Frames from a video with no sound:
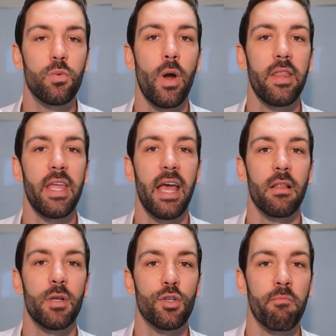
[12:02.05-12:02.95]
is where the
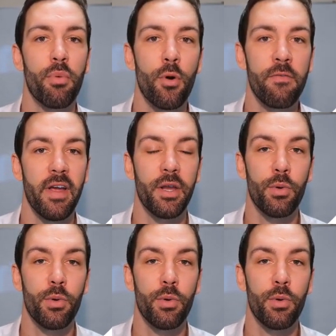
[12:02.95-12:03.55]
elements of proof and